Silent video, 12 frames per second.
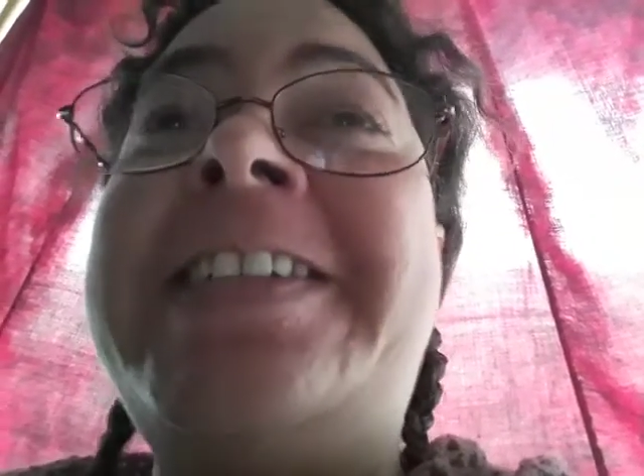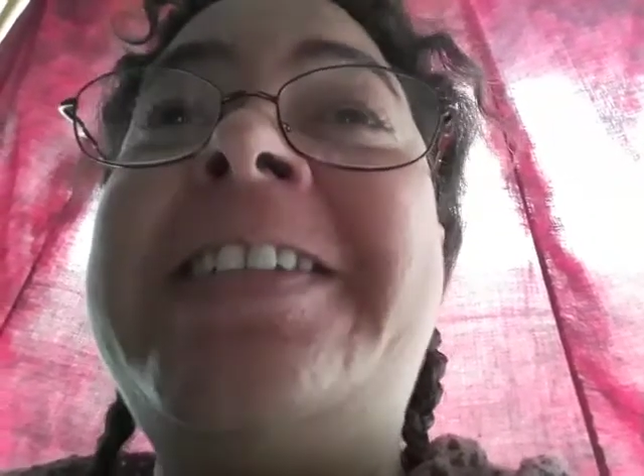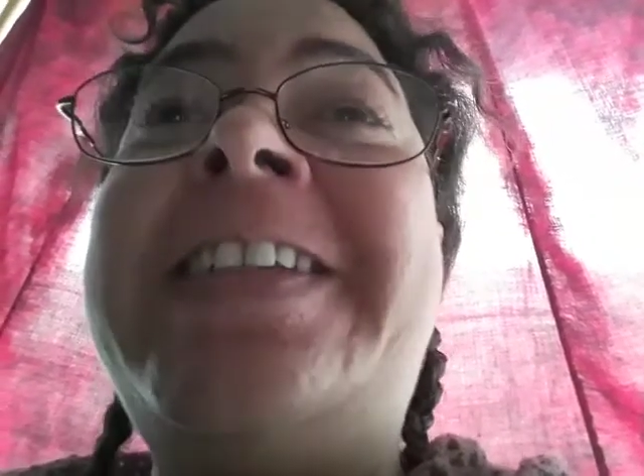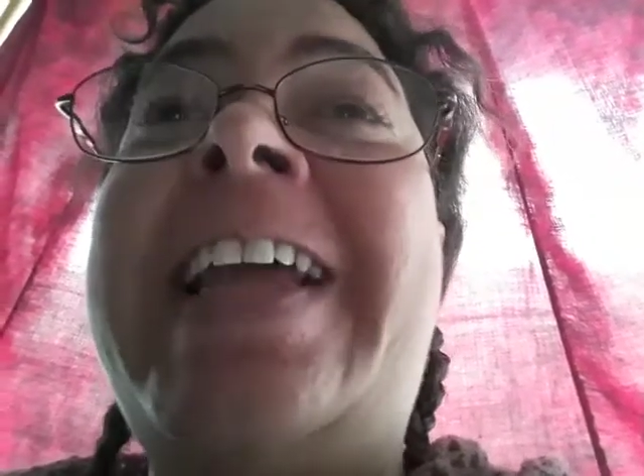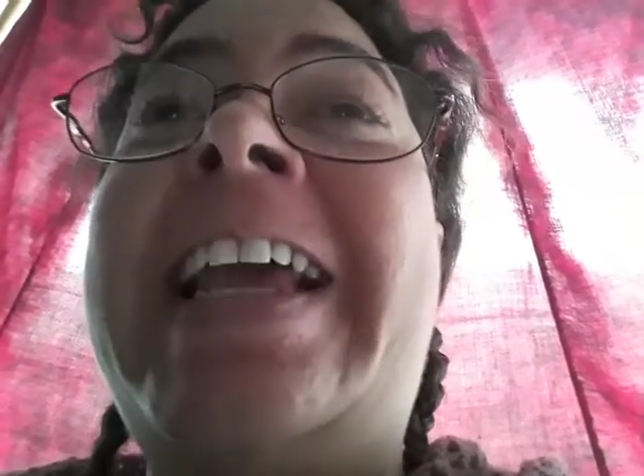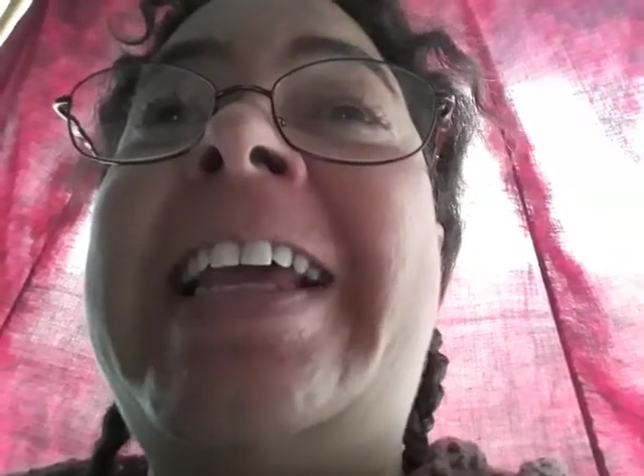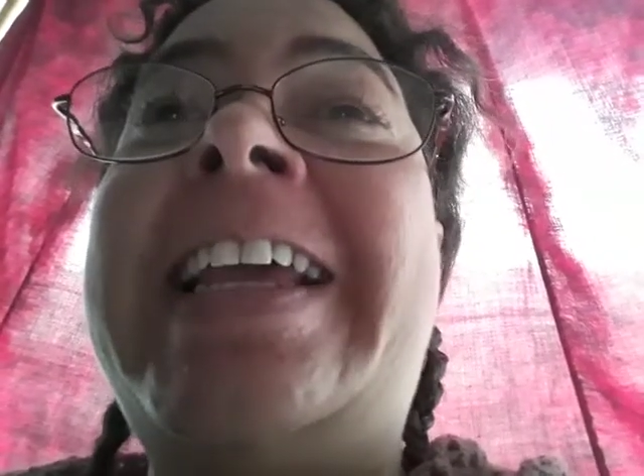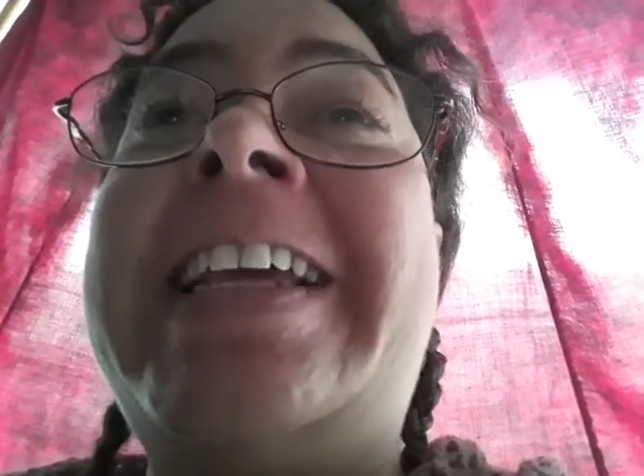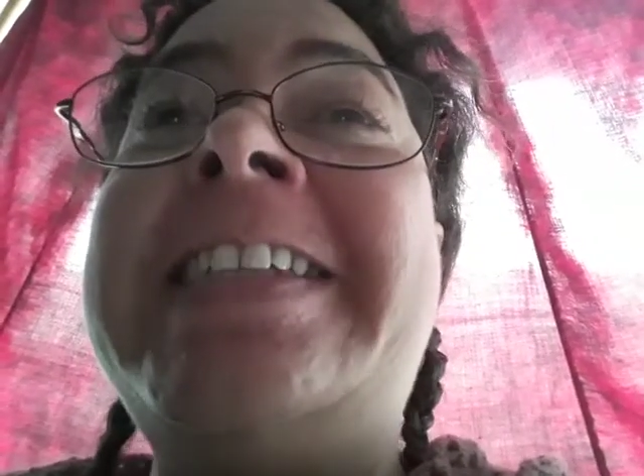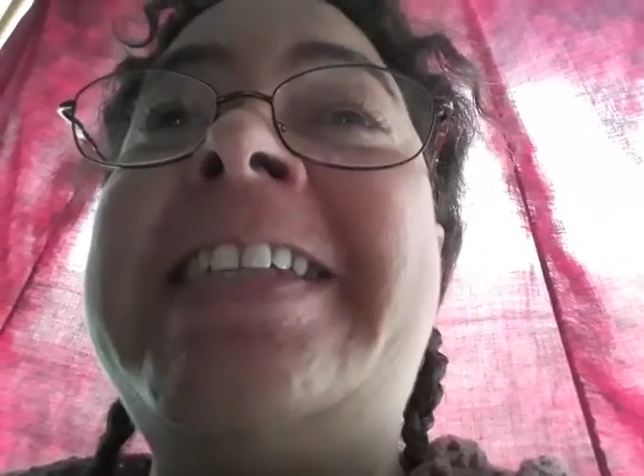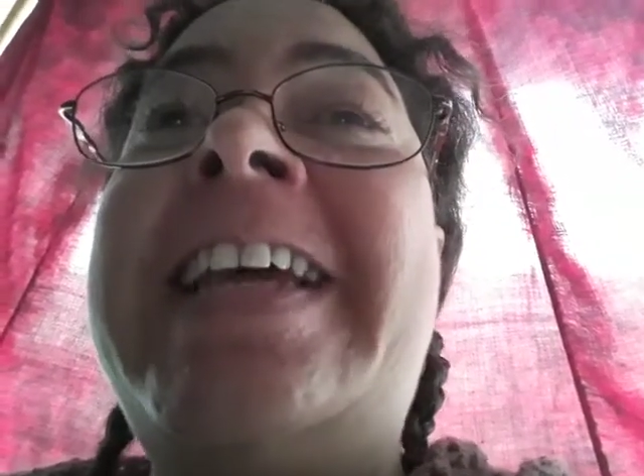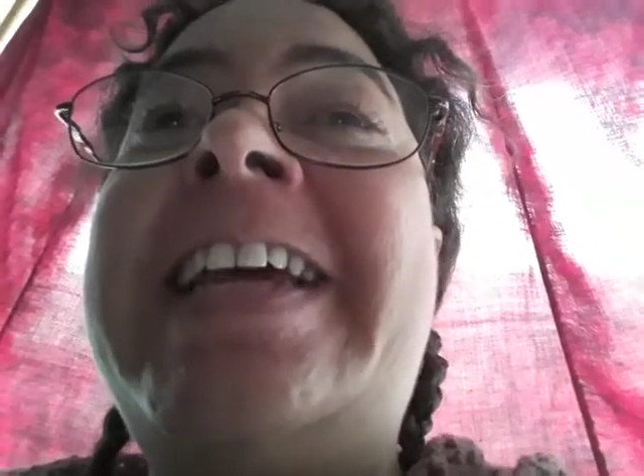Today
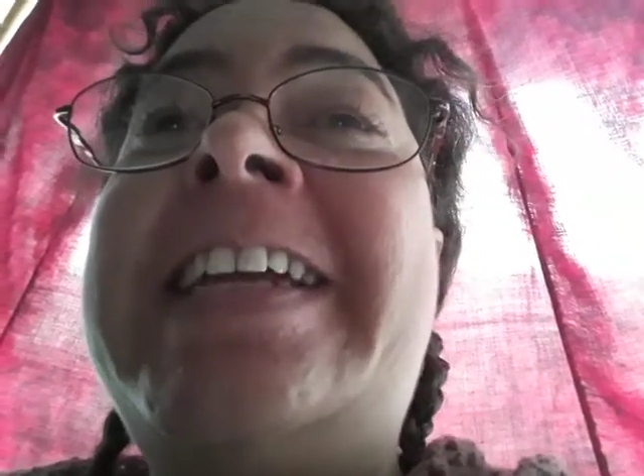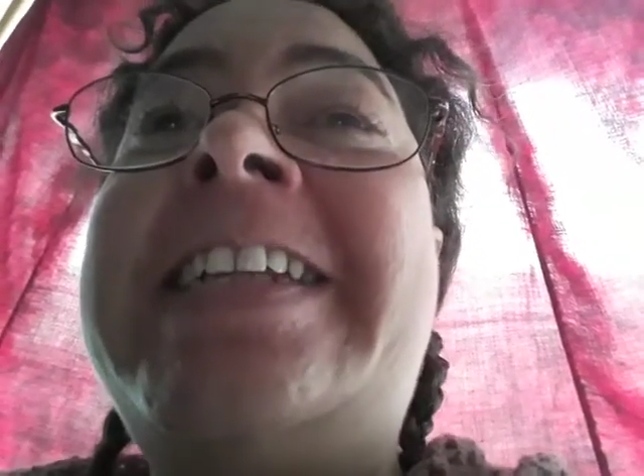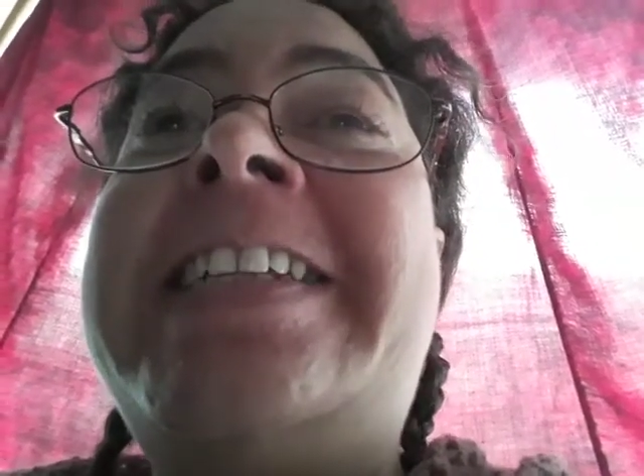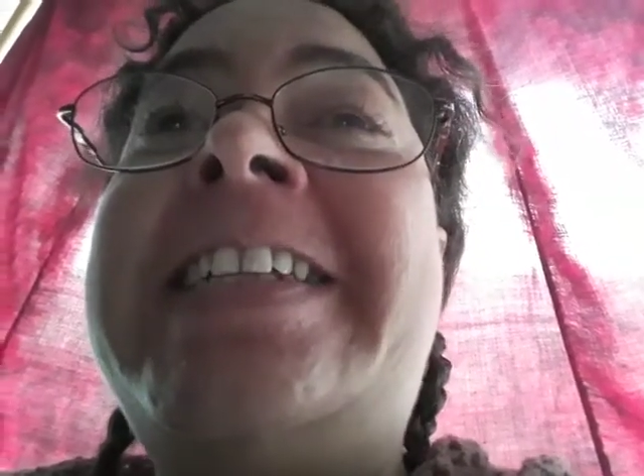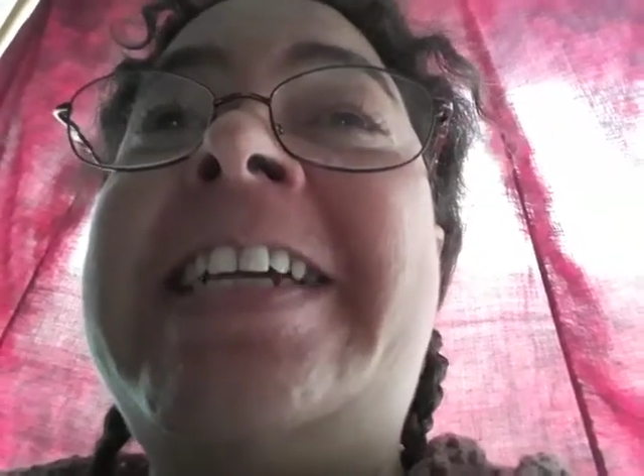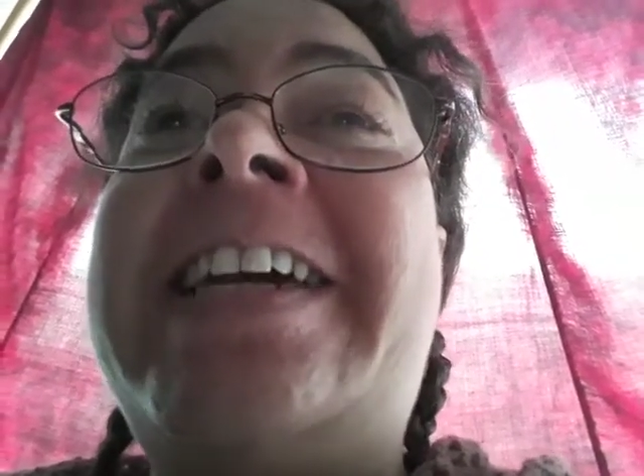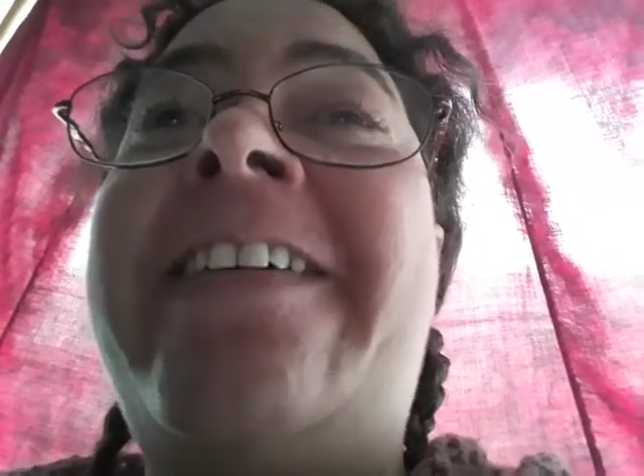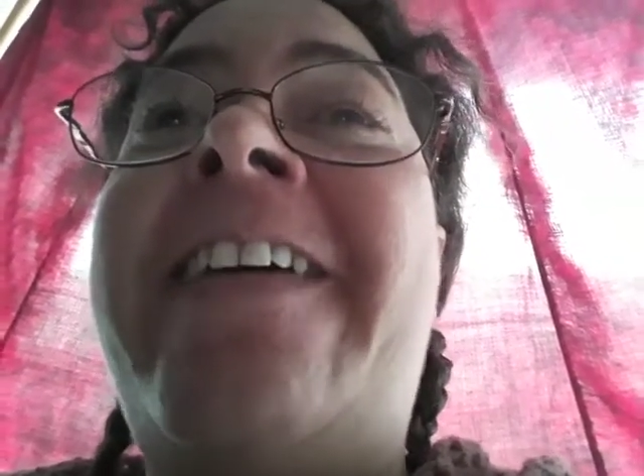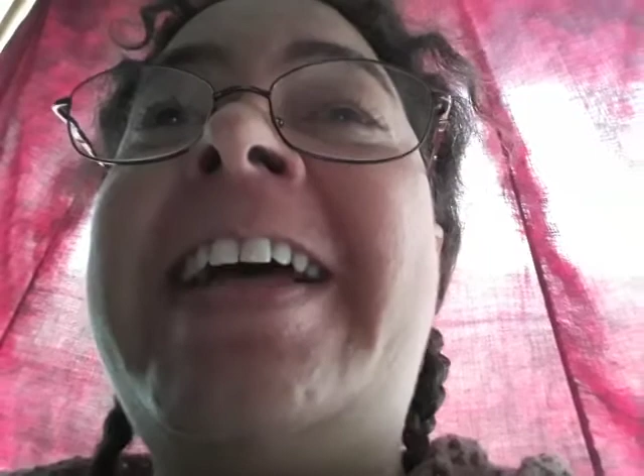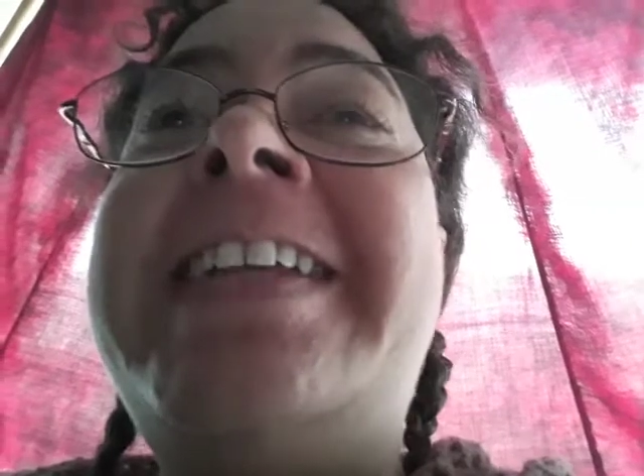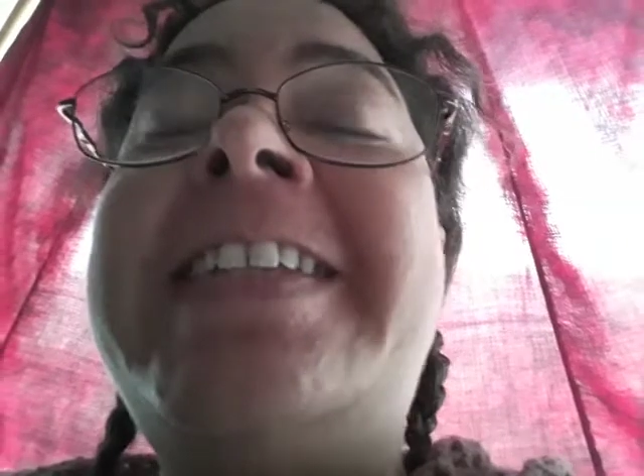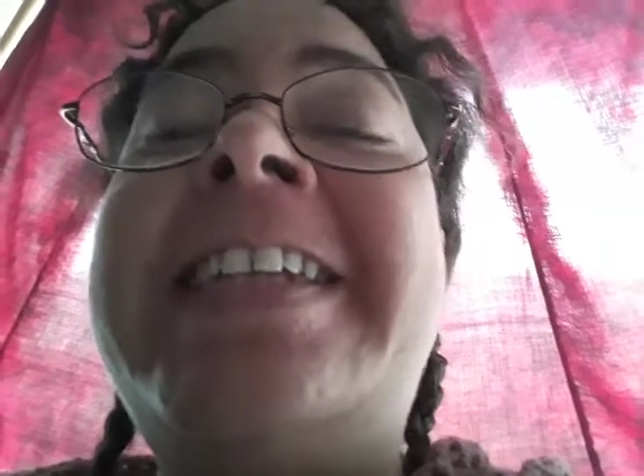is
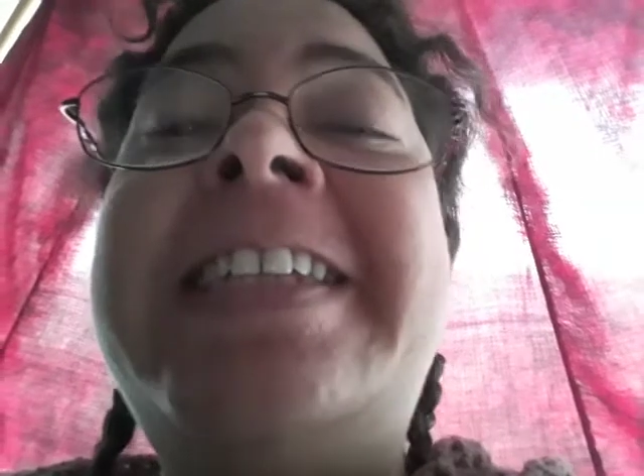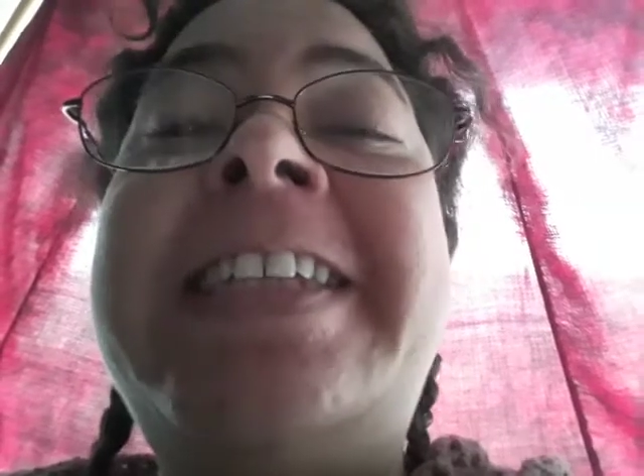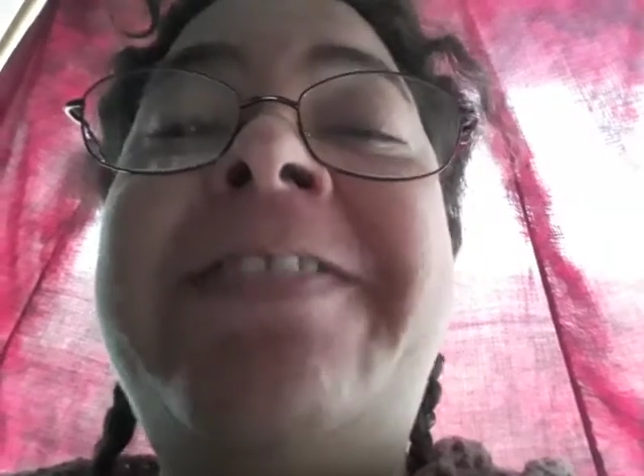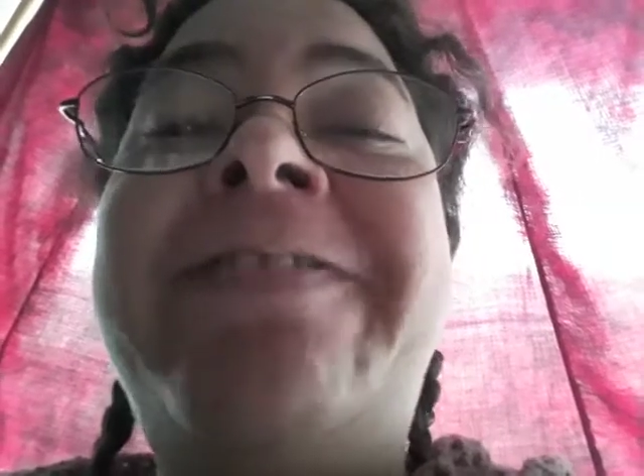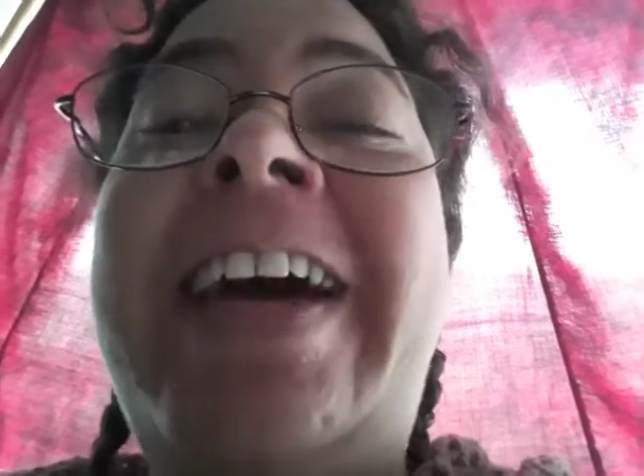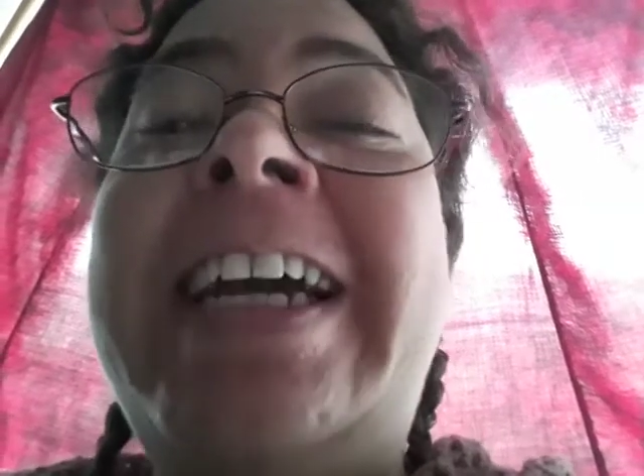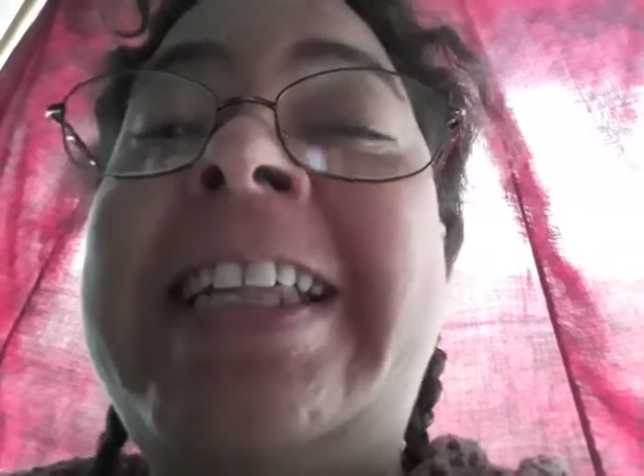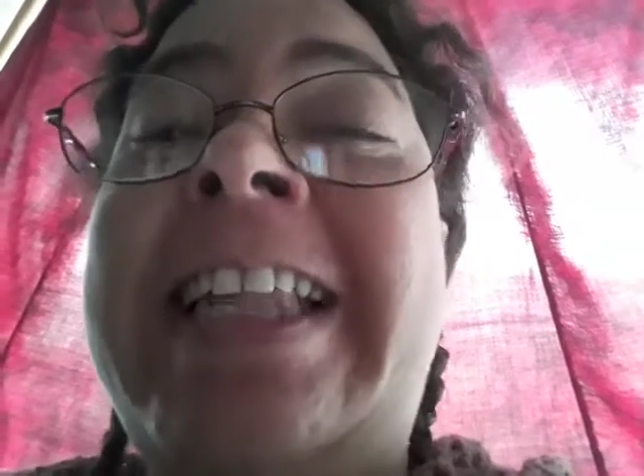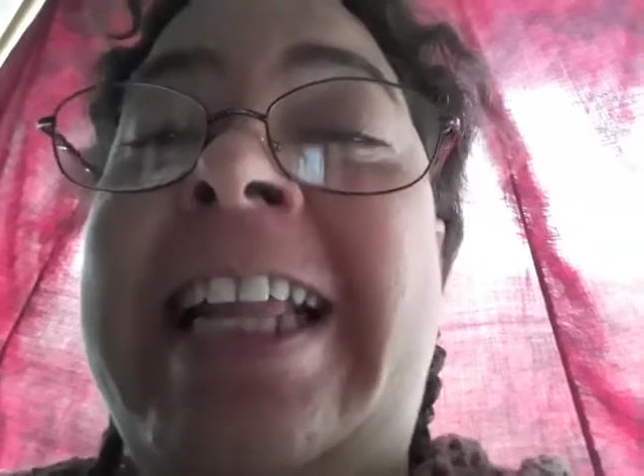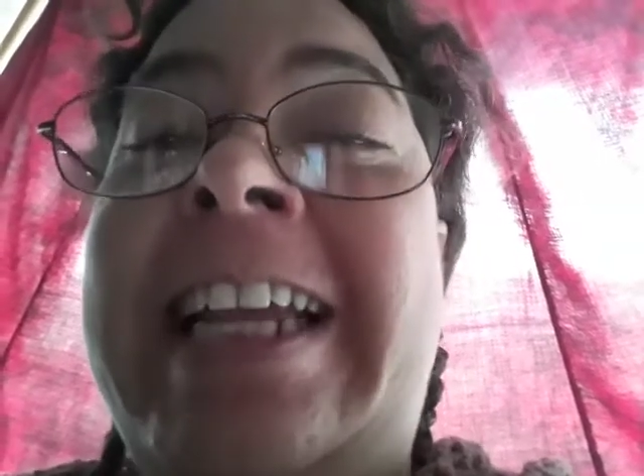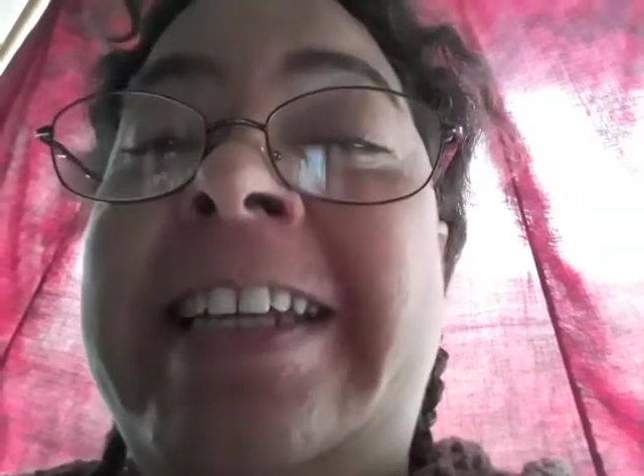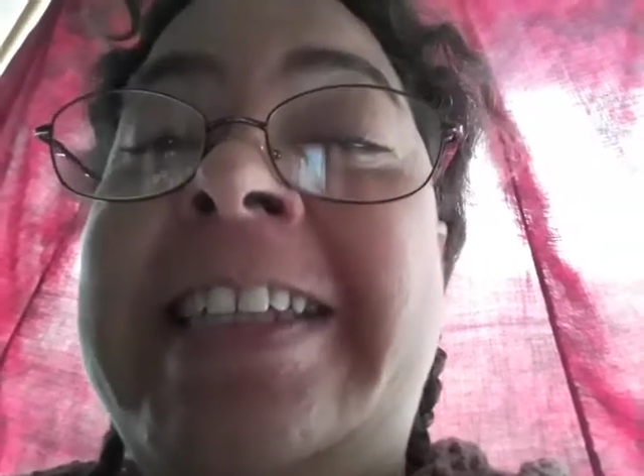Chicoace, Cipactli,